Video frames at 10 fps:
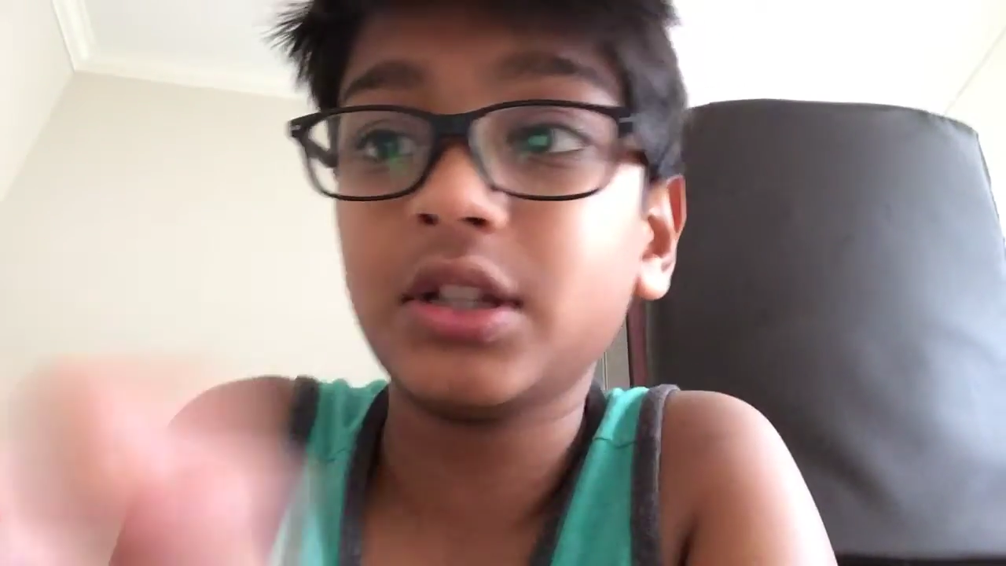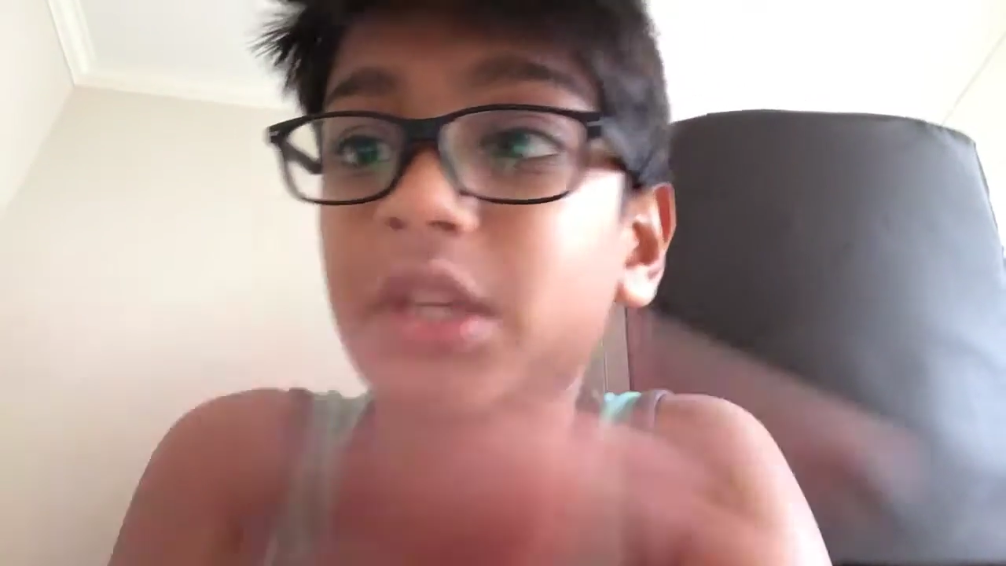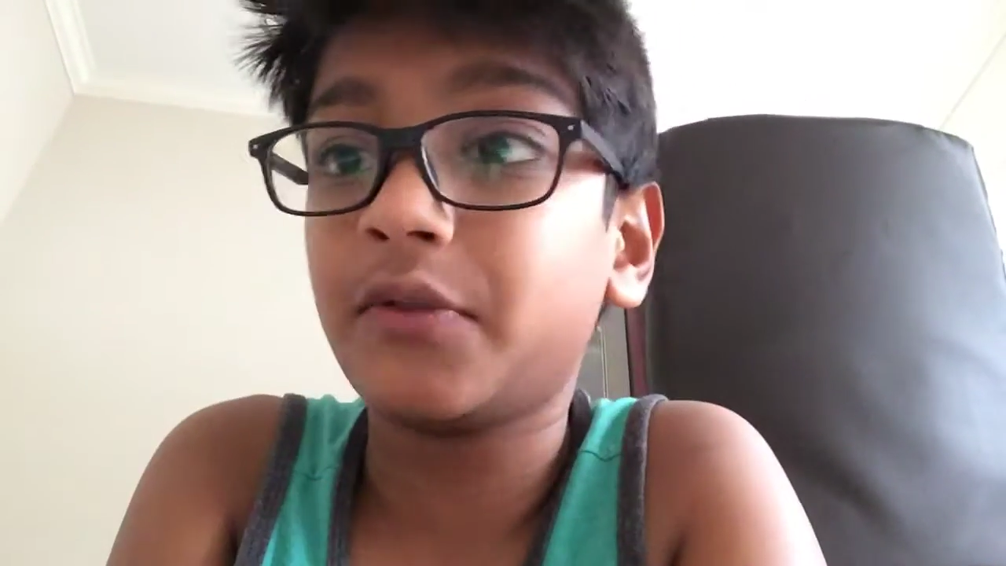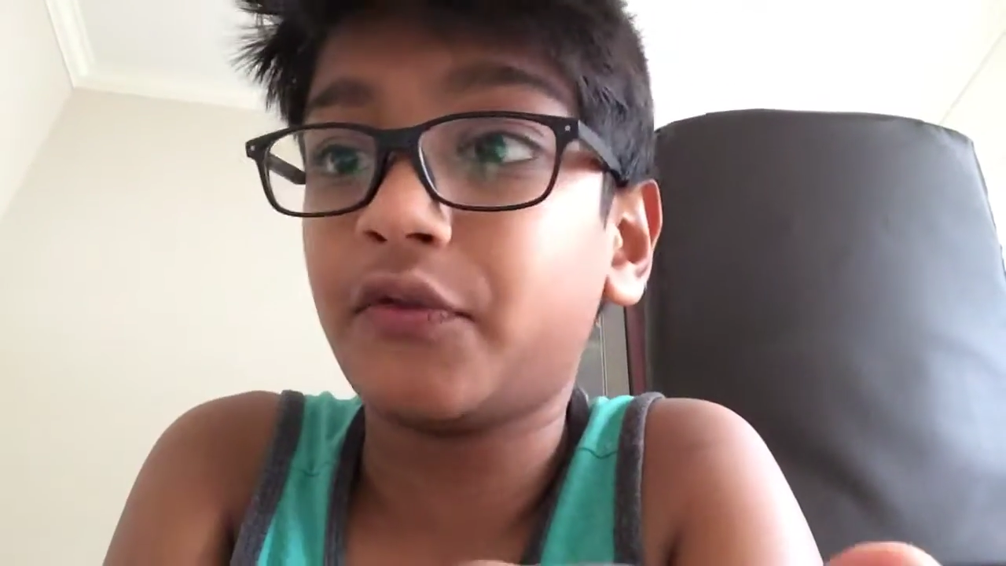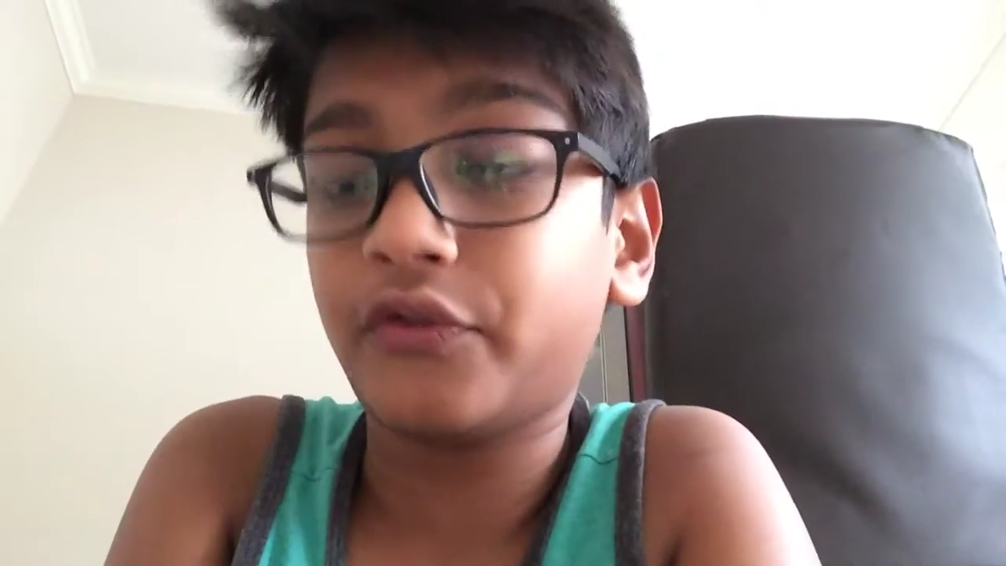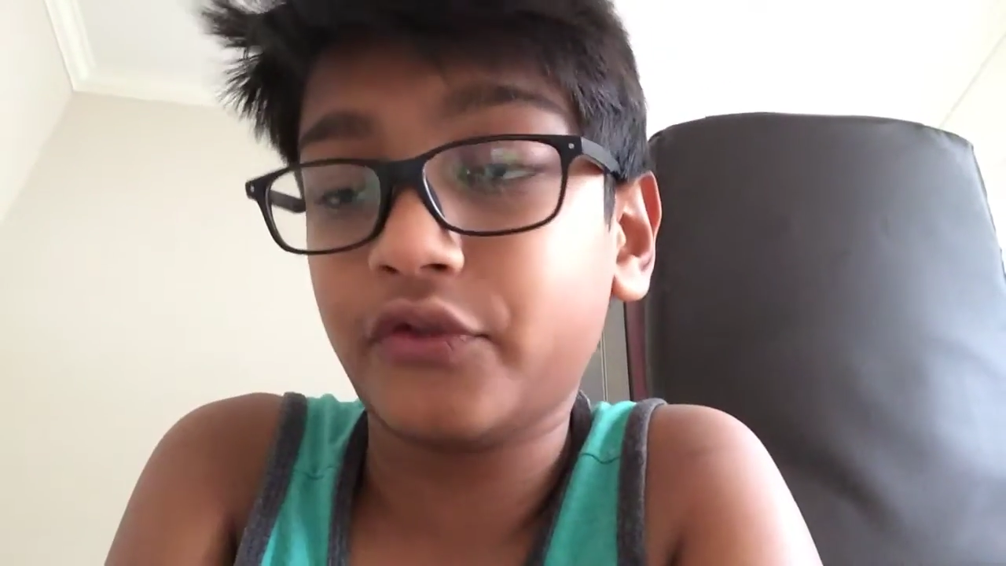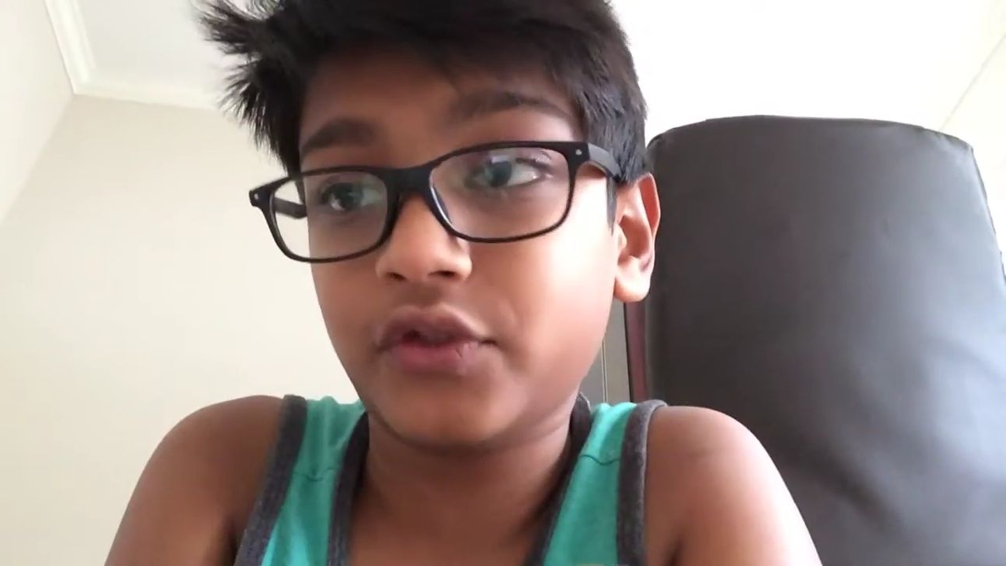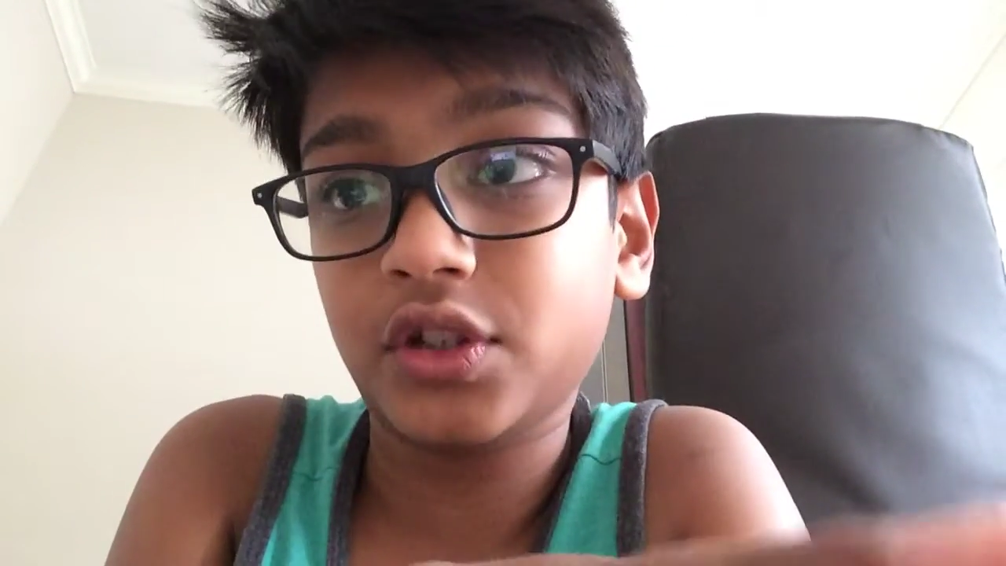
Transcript: if